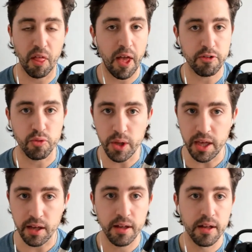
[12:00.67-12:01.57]
the last
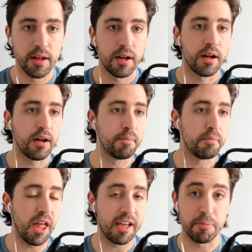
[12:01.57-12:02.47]
week.
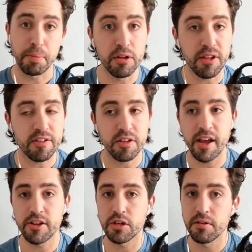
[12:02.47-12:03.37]
As a Beal
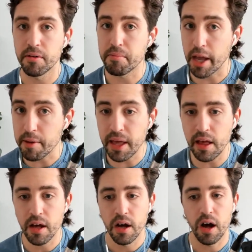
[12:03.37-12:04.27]
destination,
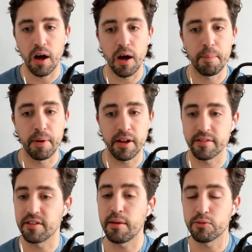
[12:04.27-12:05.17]
maybe. But
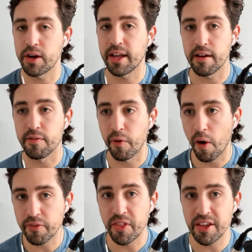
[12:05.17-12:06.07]
as a team trying to get
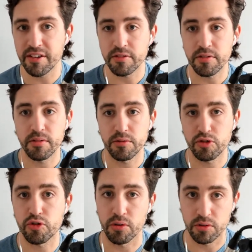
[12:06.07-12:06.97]
involved in this,
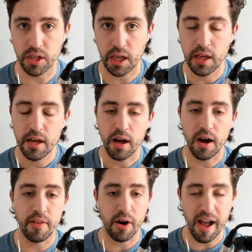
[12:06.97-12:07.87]
certainly.
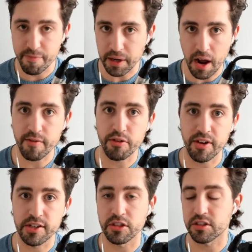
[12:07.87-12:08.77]
There have been
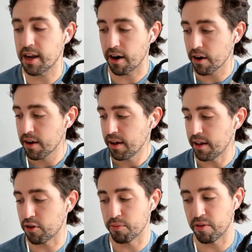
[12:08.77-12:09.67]
conversations there
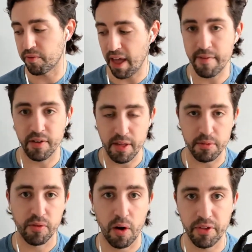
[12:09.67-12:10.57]
in terms of having
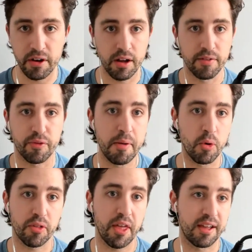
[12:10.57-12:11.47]
them involved in a
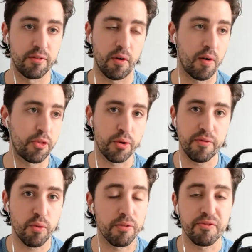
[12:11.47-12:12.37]
framework that can involve 3,
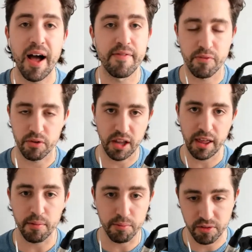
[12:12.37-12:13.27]
4, 5 different
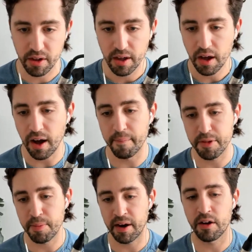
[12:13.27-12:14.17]
teams,
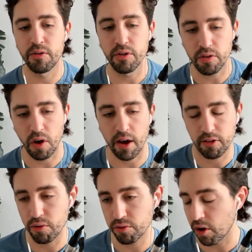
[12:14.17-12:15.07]
depending on who you talk
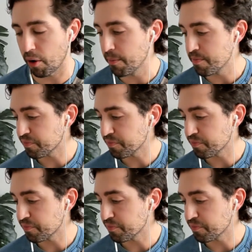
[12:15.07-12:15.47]
to. So